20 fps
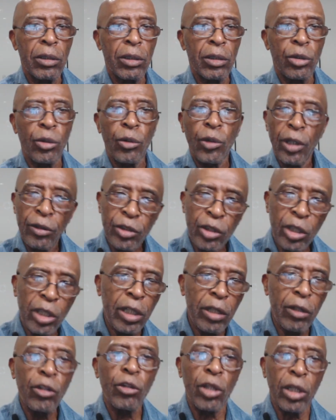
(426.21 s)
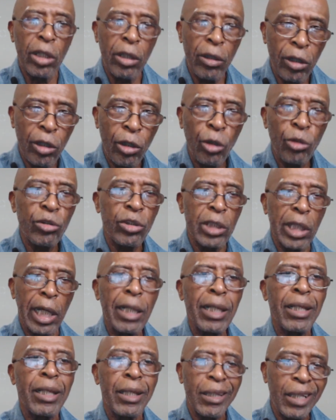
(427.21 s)
So there goes
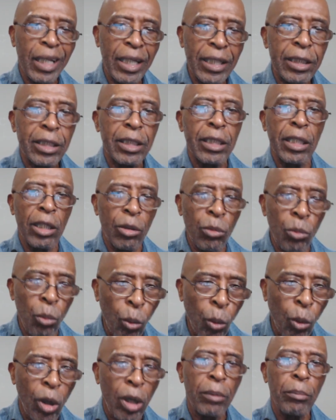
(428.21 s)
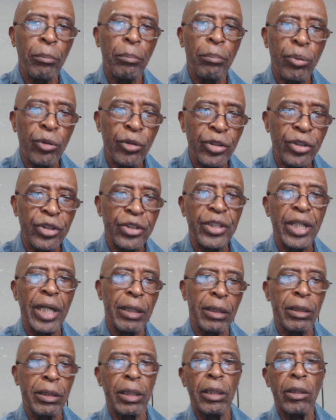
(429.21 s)
that less than
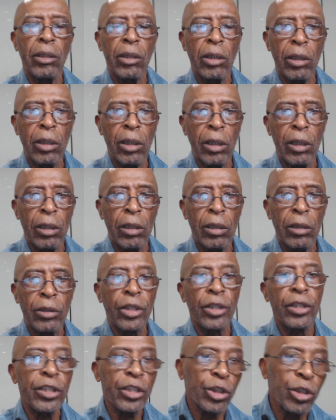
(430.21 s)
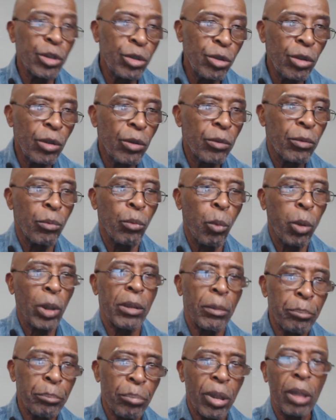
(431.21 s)
1%. So this is what
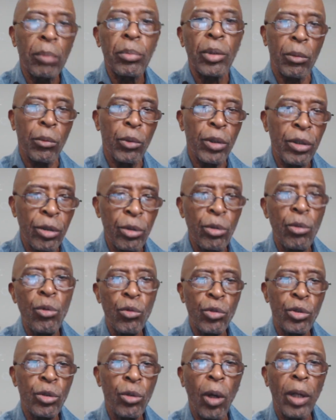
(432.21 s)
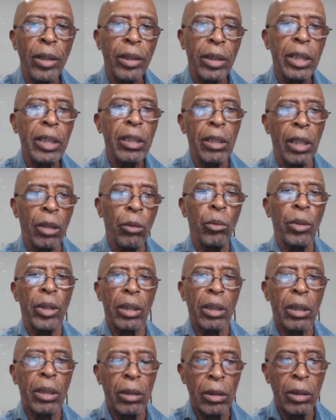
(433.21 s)
the public, you are dealing
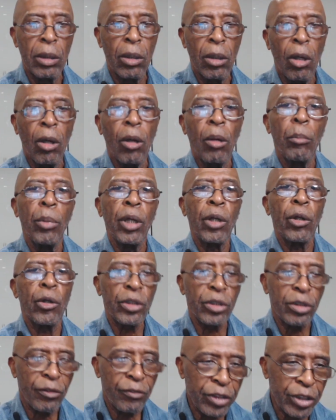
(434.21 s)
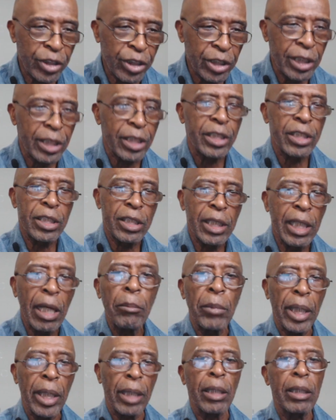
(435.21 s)
with because of
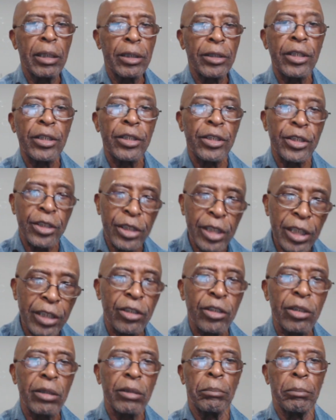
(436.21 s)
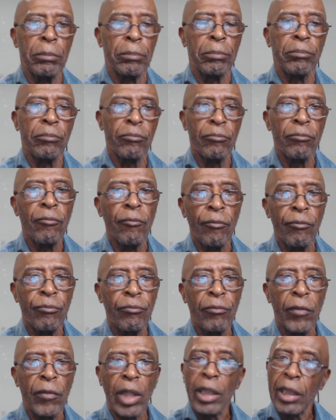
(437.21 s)
systemic. It's a system,
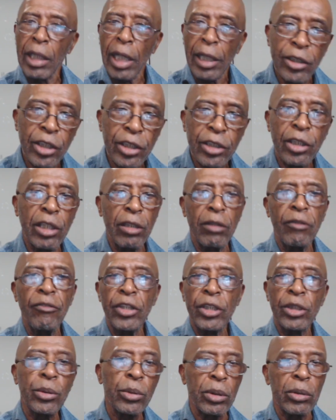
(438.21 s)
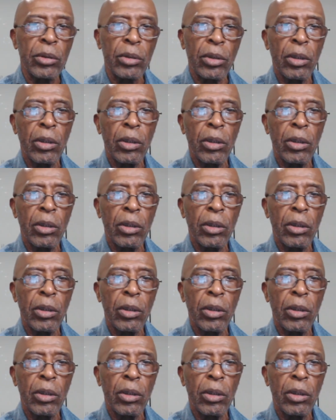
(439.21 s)
not just the individual,